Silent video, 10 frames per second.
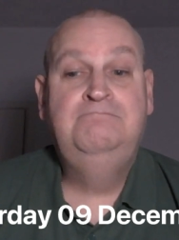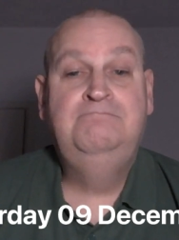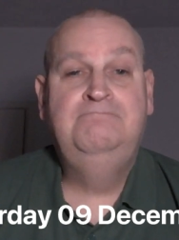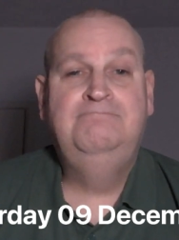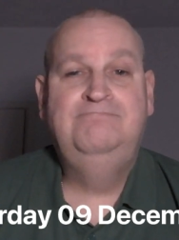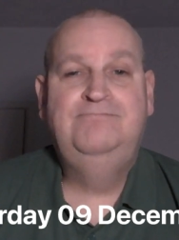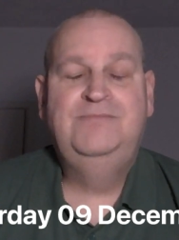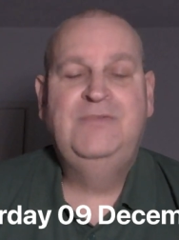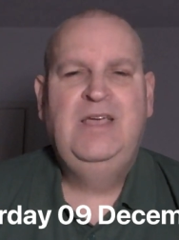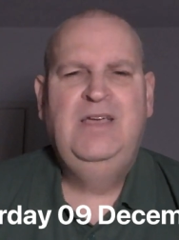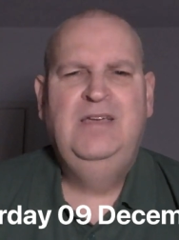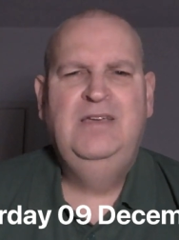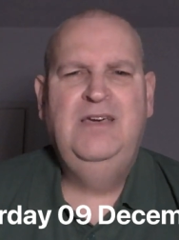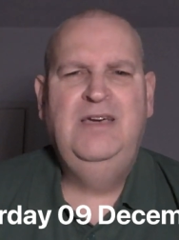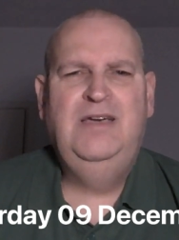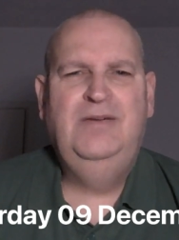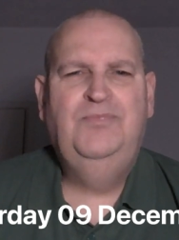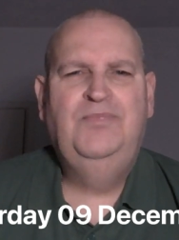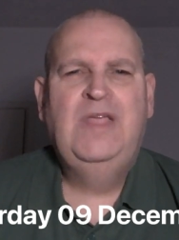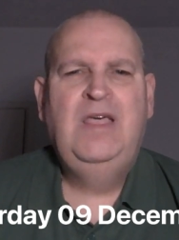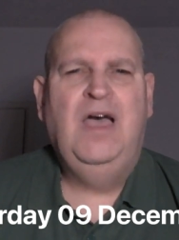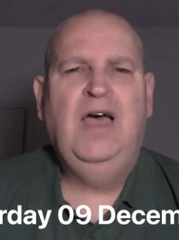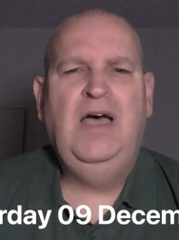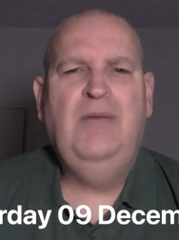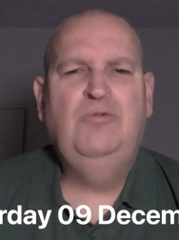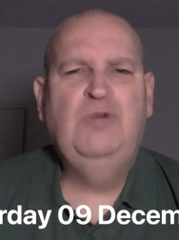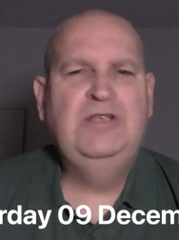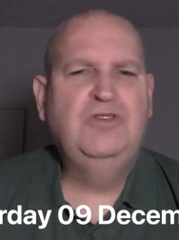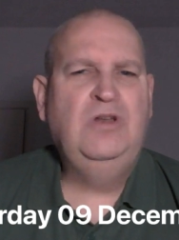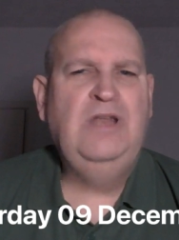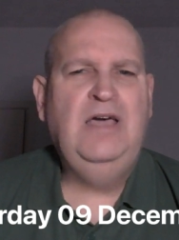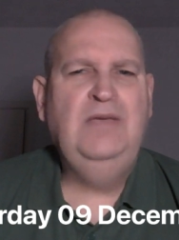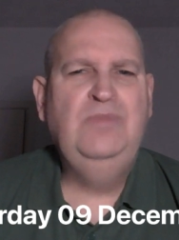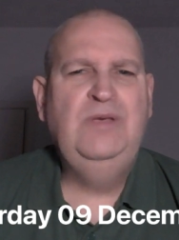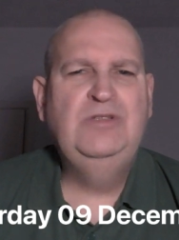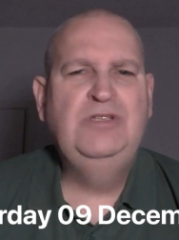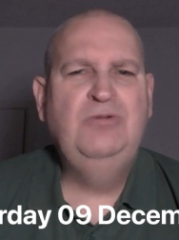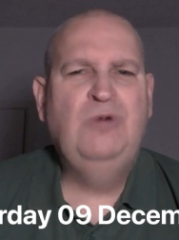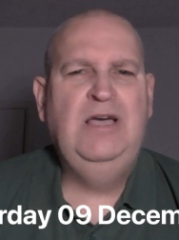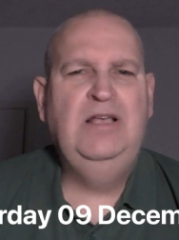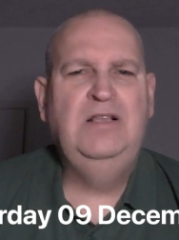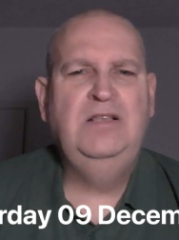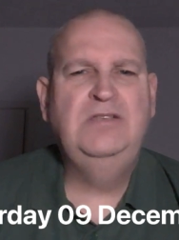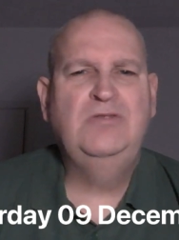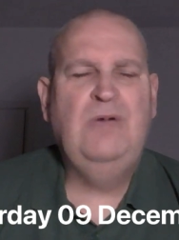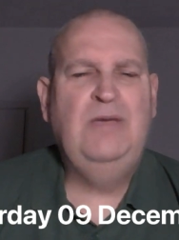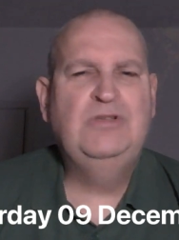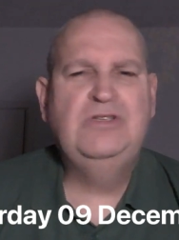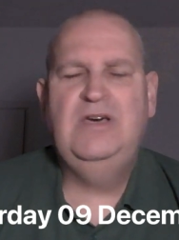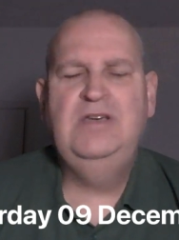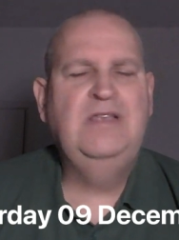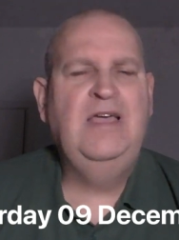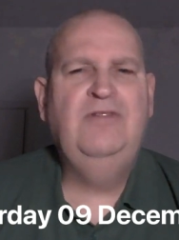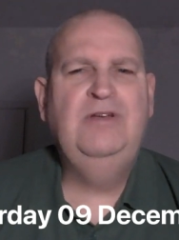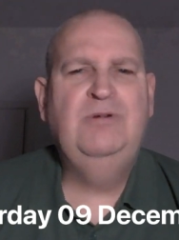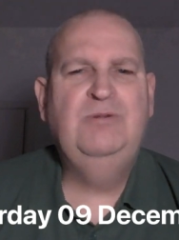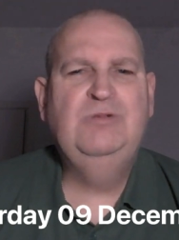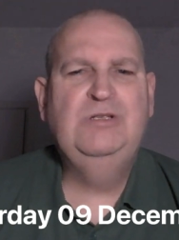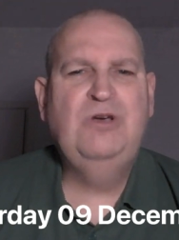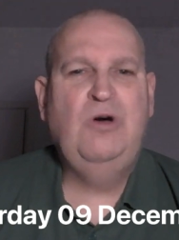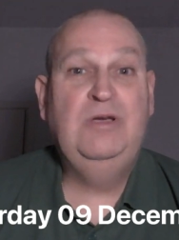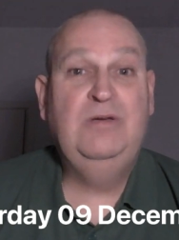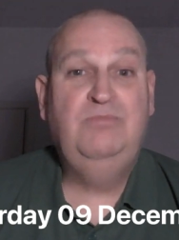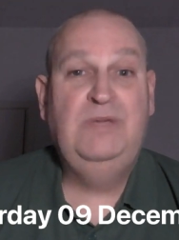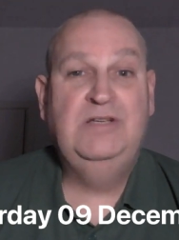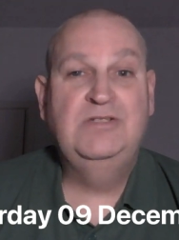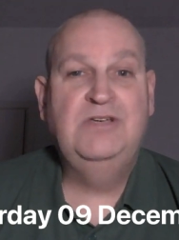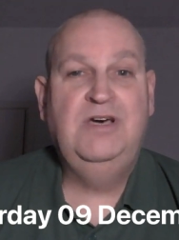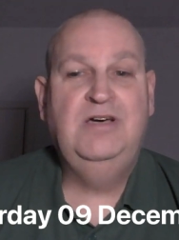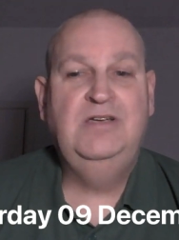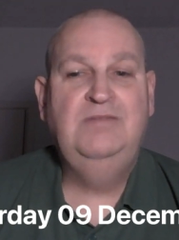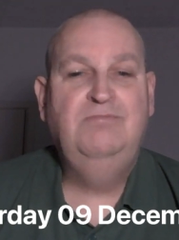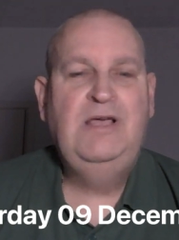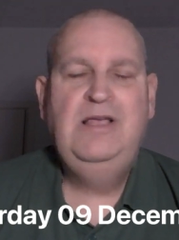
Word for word: Hmm. Yeah. Um, Wales Online, BBC Wales website, everyone was going pink sky.